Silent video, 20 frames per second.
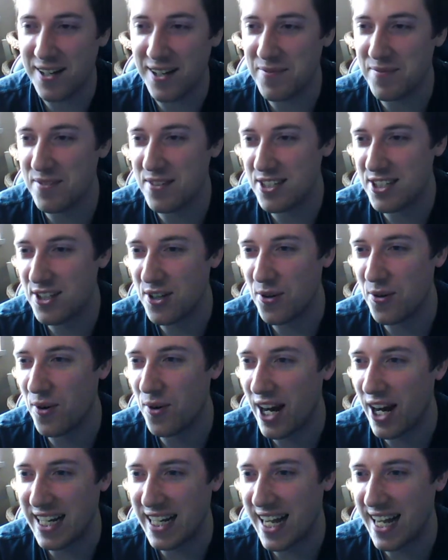So
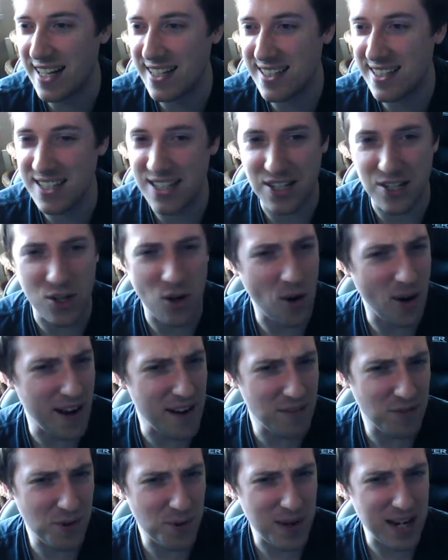I guess not
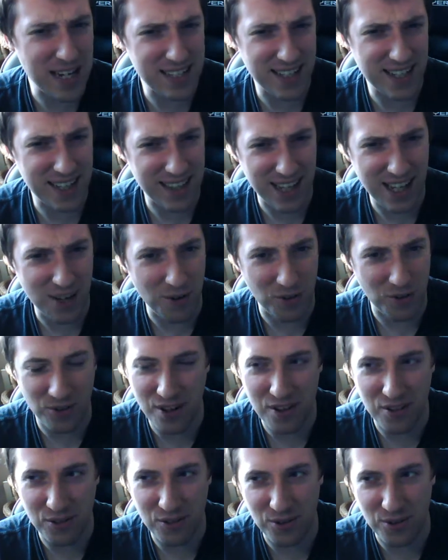everywhere is like that, although I
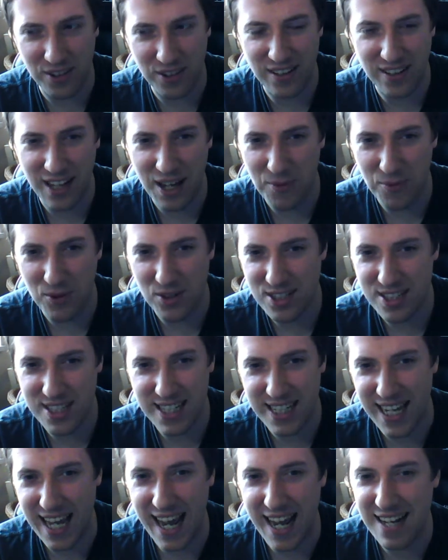thought that was the
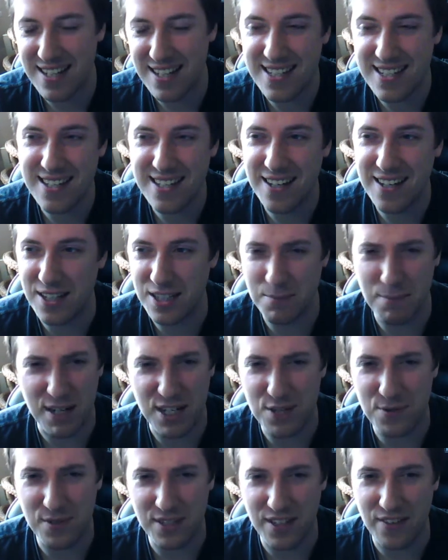case, especially
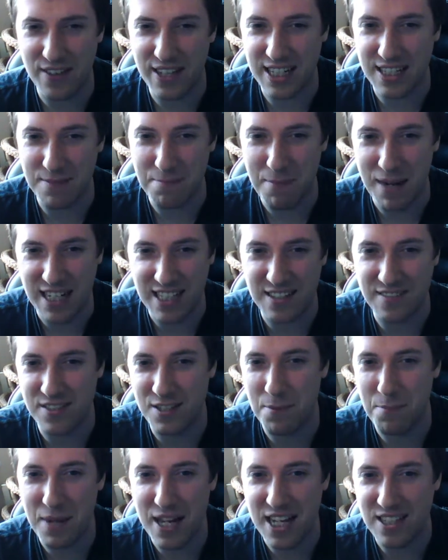with something as massive as the
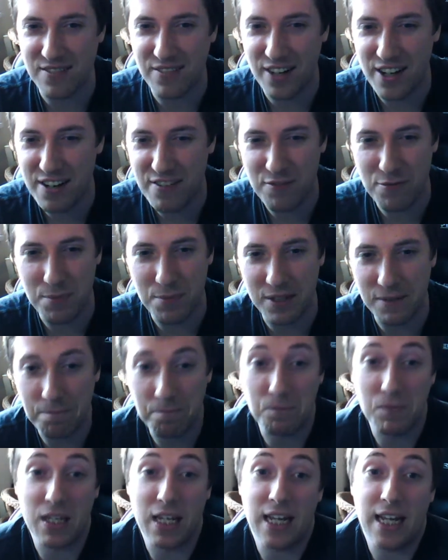PS5, but
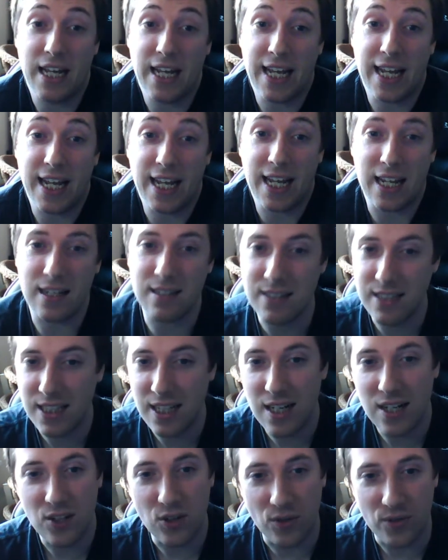
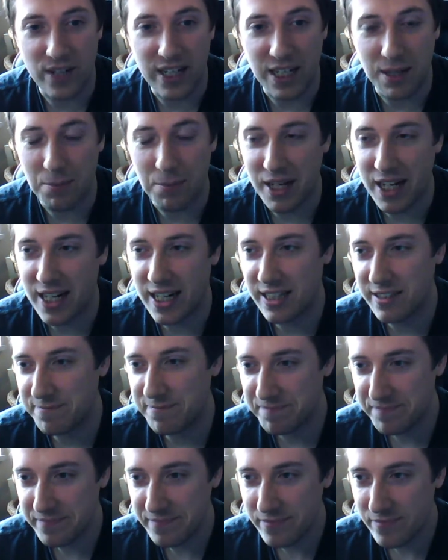not really complaining,
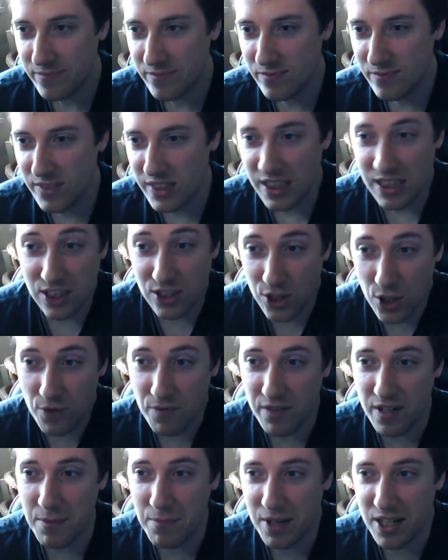because
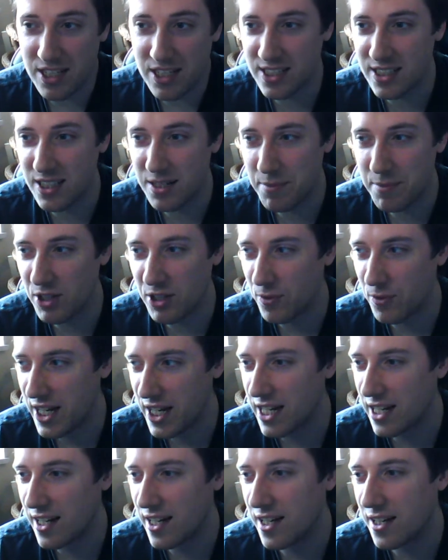hopefully mine's going to be on the way.
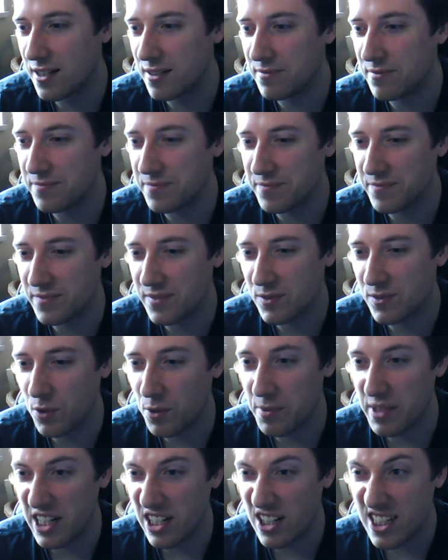What'll be
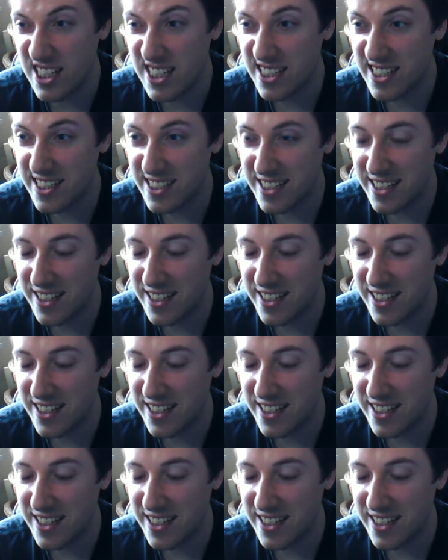nice.